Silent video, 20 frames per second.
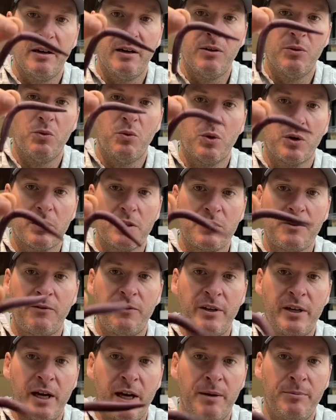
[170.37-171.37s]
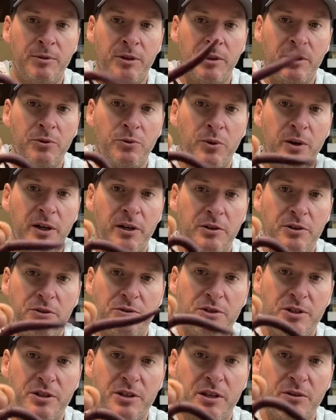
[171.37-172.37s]
Works phenomenally well. You
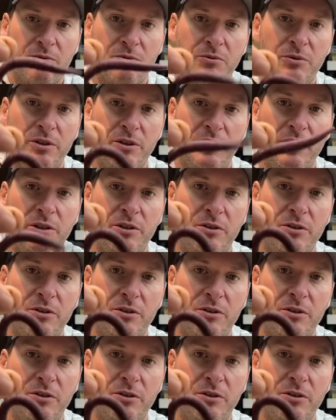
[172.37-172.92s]
just get really